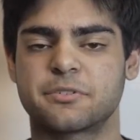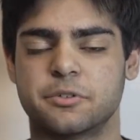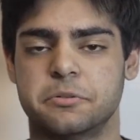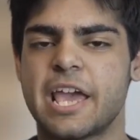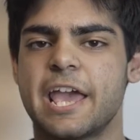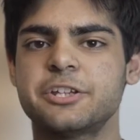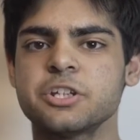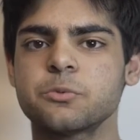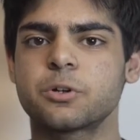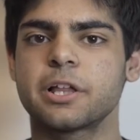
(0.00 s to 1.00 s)
If the
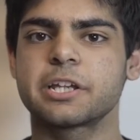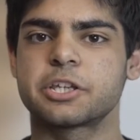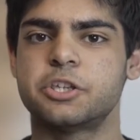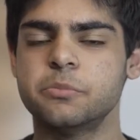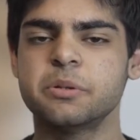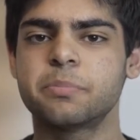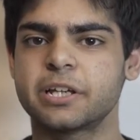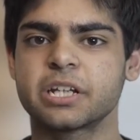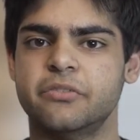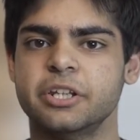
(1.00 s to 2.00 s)
agent were like a human
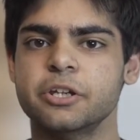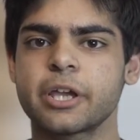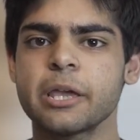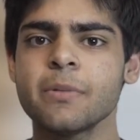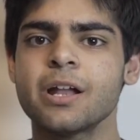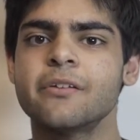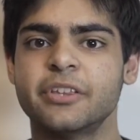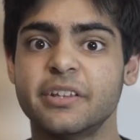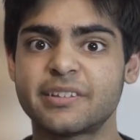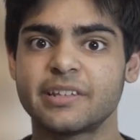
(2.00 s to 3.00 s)
playing a video game,
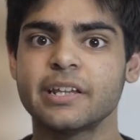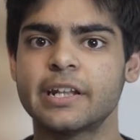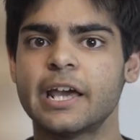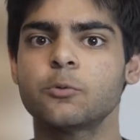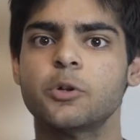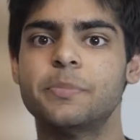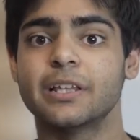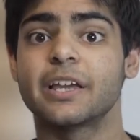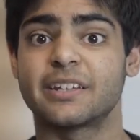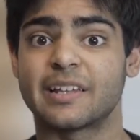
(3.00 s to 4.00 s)
then the CNN would
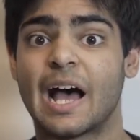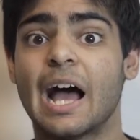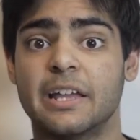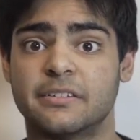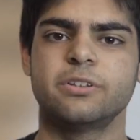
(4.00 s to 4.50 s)
be like its eyes.